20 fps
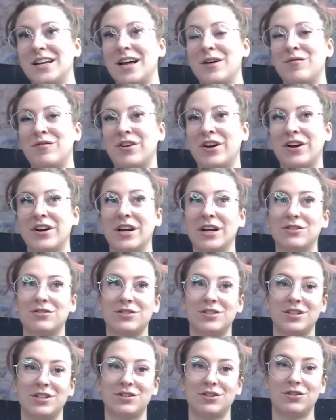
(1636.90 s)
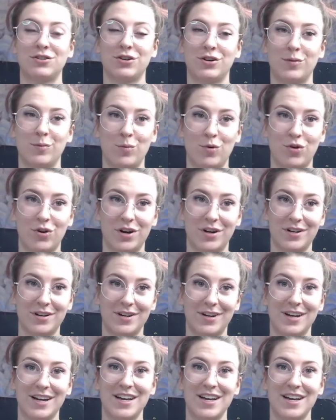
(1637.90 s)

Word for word: I'm very interested to learn more.